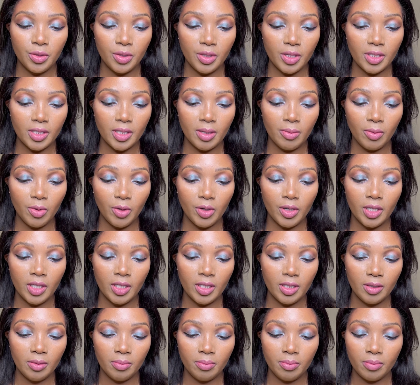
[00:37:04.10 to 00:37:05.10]
is I'm
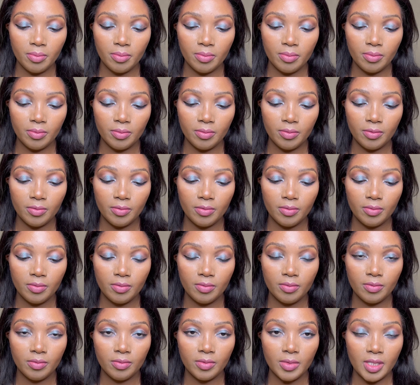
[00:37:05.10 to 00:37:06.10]
gonna
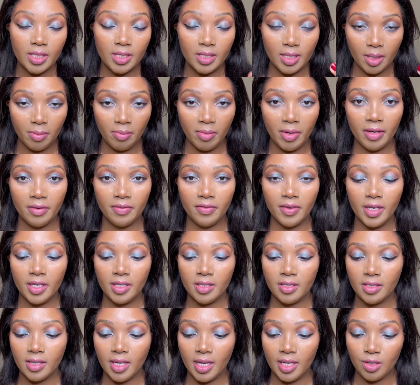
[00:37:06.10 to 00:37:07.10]
set my
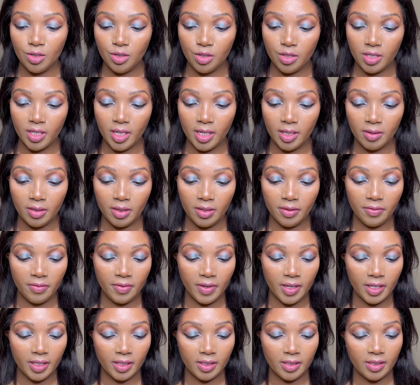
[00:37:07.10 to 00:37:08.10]
face, and to set the
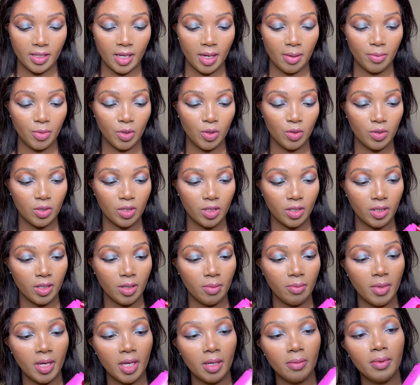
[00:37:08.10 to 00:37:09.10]
face I'm using the
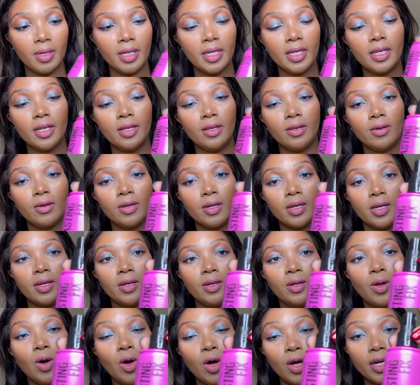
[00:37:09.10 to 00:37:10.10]
Maybelline
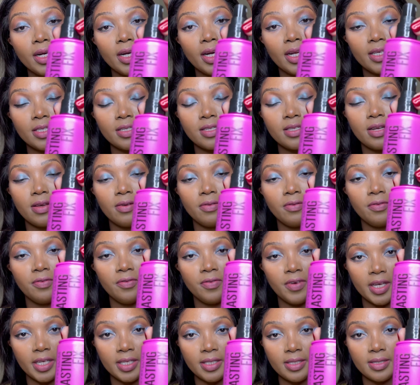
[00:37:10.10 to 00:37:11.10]
Long Lasting
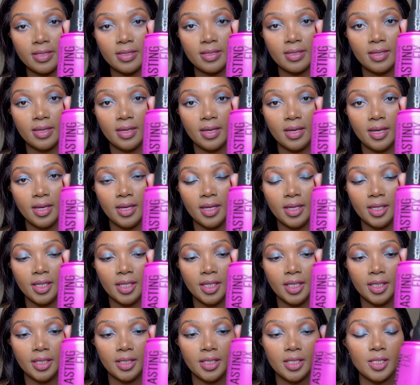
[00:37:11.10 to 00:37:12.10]
Fix.
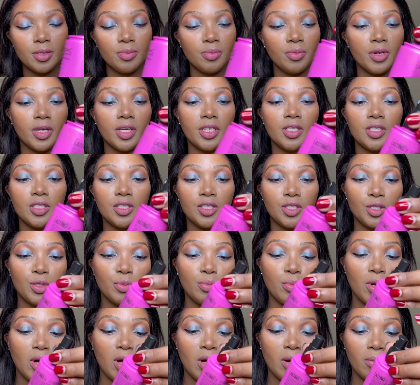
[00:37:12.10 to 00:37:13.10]
This spray is just
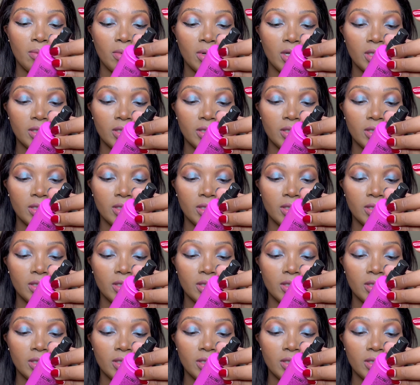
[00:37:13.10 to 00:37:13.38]
bomb.